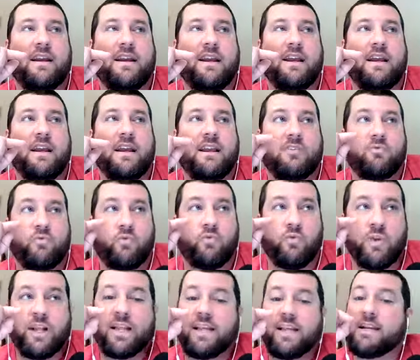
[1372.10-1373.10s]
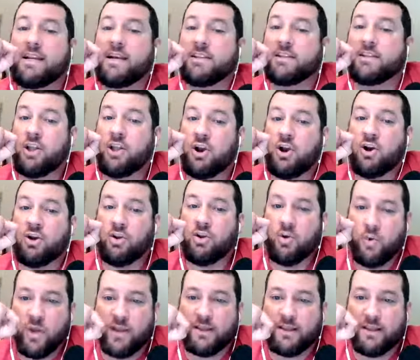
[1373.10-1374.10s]
it really does learn
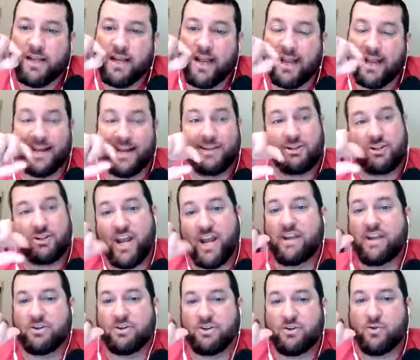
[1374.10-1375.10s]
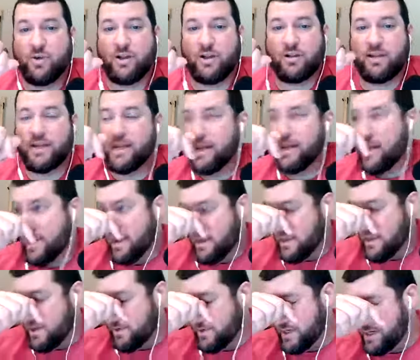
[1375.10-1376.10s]
quickly, and it changes quickly.
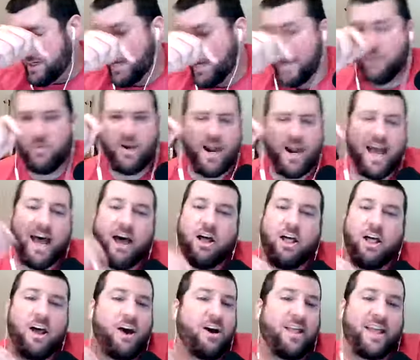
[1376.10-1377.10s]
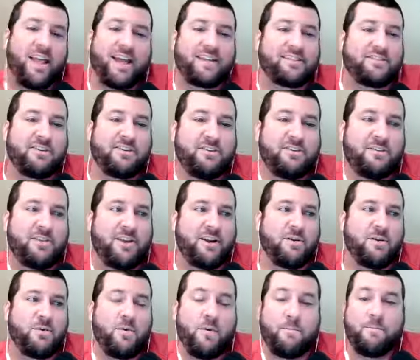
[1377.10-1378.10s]
There was a time when all I saw on there
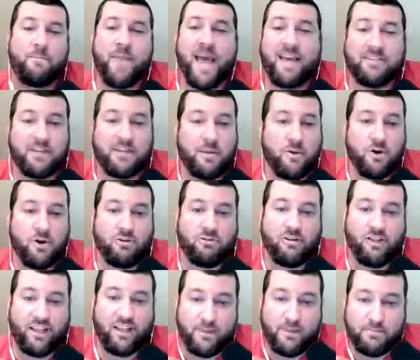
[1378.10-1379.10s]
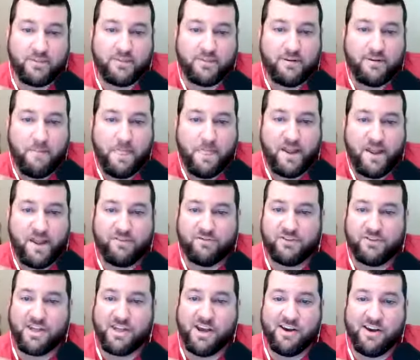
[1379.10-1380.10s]
were basketball clips of
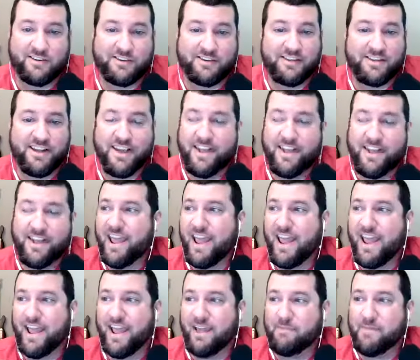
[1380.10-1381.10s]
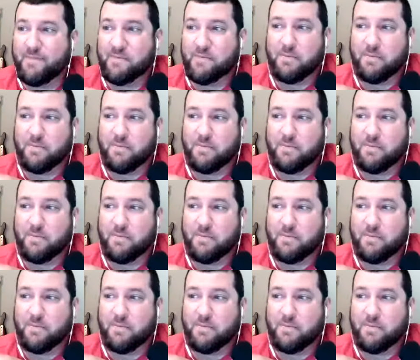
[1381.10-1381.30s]
dunks and people